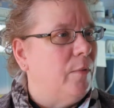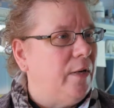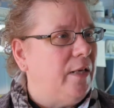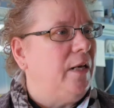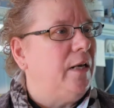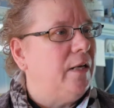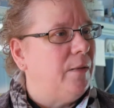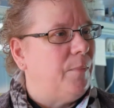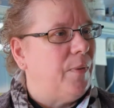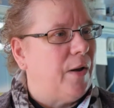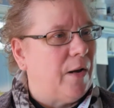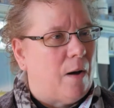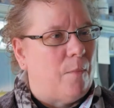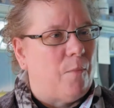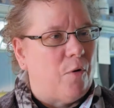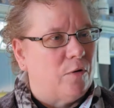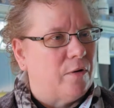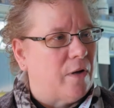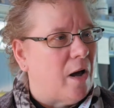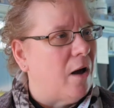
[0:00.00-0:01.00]
we need to pick
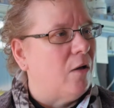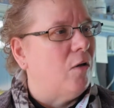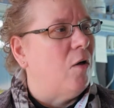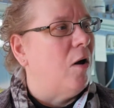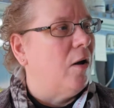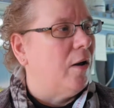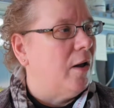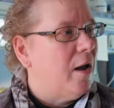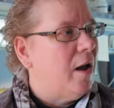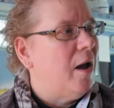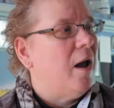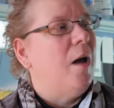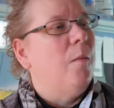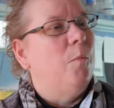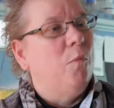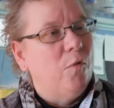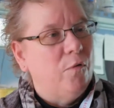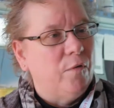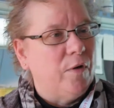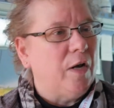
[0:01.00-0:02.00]
up our dialogue
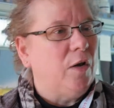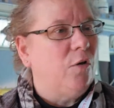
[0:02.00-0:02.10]
and move it